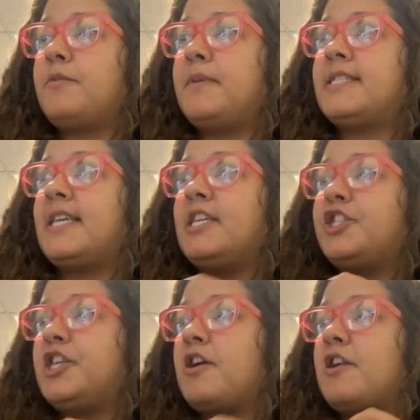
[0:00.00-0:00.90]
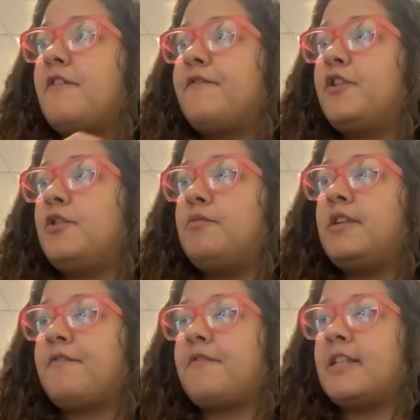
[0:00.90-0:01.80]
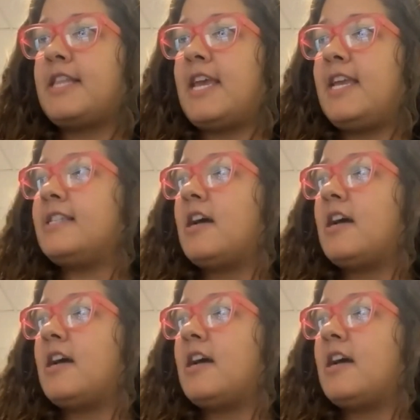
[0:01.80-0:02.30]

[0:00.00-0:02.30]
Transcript: Dubisky shared a few different things.